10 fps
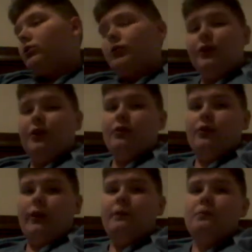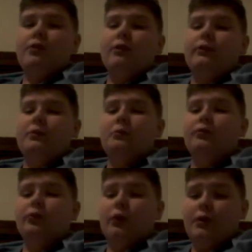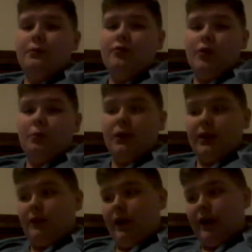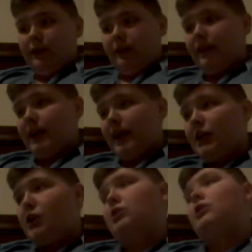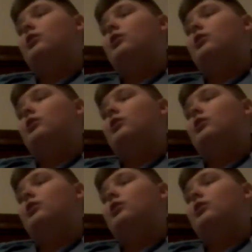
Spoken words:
and just let them settle in before you start putting your hand in the cage.